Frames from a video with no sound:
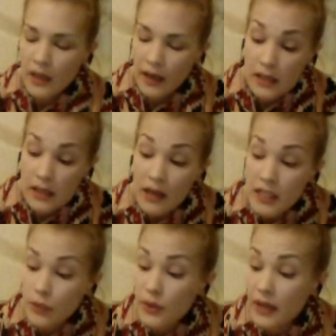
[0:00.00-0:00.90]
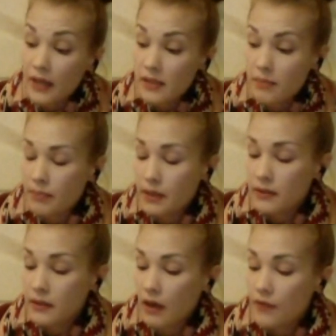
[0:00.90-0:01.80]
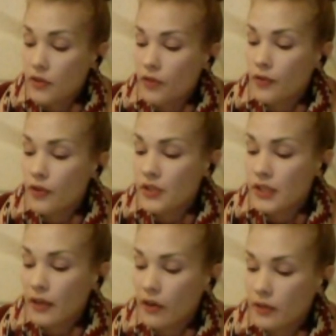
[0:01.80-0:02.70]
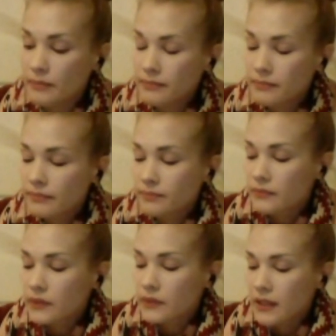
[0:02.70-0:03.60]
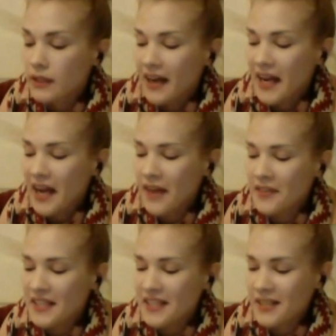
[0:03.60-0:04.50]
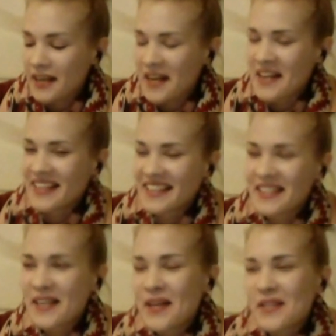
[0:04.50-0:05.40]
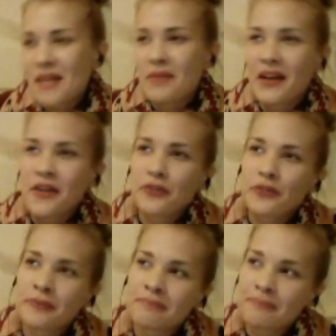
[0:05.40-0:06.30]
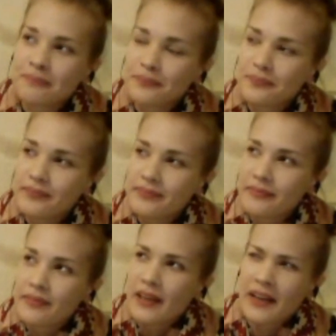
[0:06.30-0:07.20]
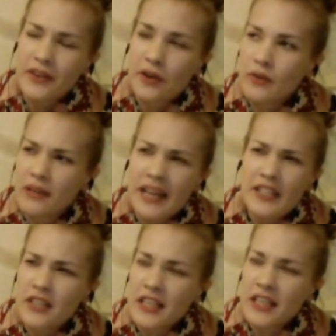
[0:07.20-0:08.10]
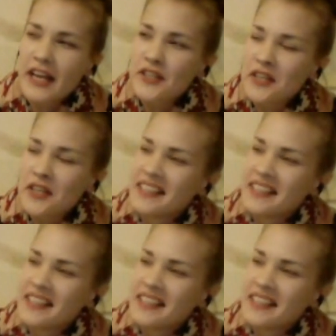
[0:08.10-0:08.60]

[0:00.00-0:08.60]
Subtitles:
And I started with that, but after the first year, I had this some kind of, I don't know, late teenage